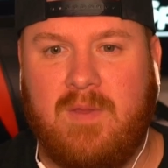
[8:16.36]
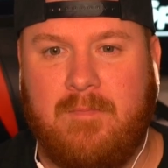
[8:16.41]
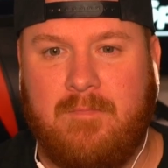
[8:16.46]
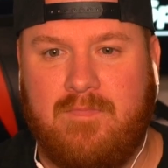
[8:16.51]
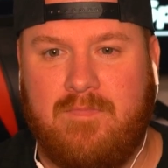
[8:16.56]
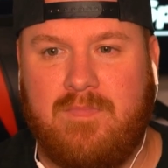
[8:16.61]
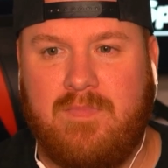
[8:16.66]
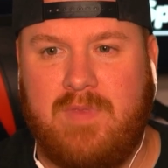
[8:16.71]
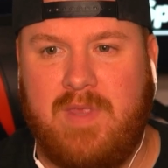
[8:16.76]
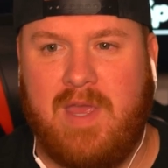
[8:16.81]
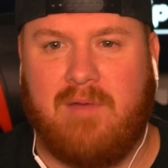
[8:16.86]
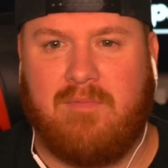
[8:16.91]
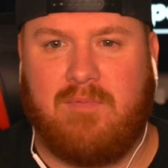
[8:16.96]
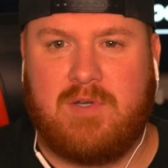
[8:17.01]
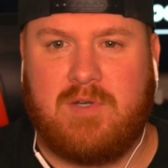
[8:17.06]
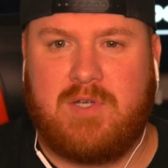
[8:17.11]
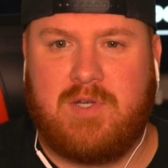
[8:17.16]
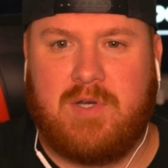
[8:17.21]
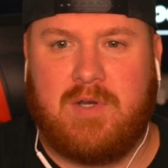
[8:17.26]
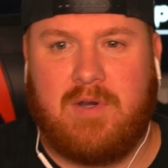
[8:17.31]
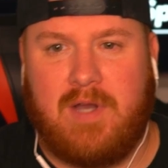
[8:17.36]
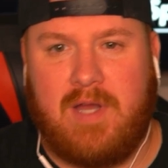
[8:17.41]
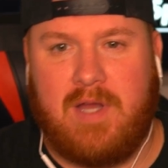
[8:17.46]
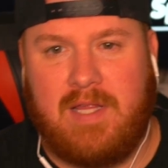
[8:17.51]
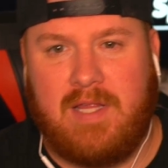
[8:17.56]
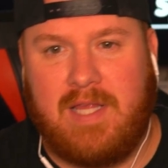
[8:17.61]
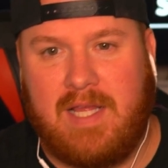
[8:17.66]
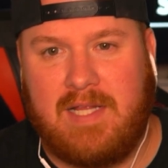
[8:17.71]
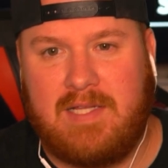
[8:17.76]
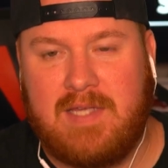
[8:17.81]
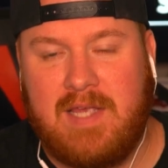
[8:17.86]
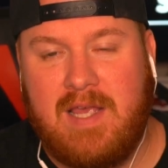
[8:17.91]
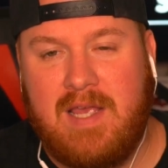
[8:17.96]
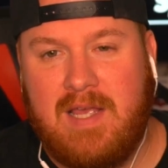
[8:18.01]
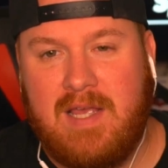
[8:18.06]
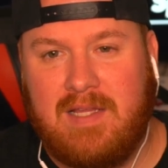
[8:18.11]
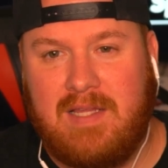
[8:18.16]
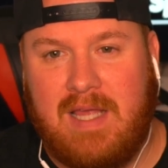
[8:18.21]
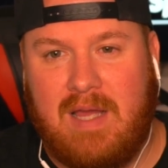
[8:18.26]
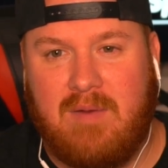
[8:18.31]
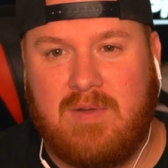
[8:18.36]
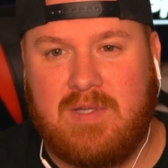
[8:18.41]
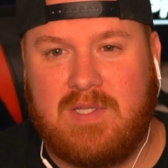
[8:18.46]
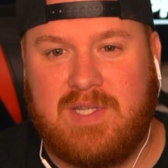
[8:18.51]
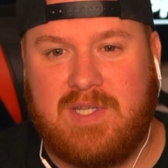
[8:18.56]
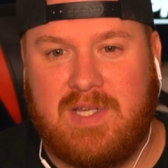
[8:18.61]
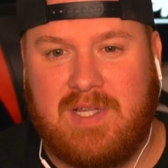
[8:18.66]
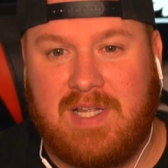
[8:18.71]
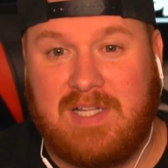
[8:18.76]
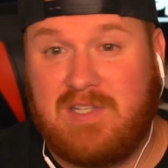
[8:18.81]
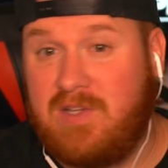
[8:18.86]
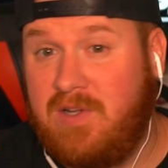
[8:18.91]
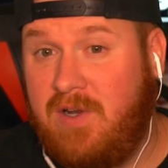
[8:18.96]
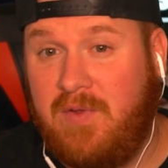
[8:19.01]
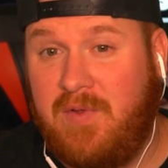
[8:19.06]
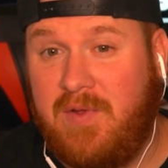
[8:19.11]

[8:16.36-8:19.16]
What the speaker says: Yeah, for sure. And that's another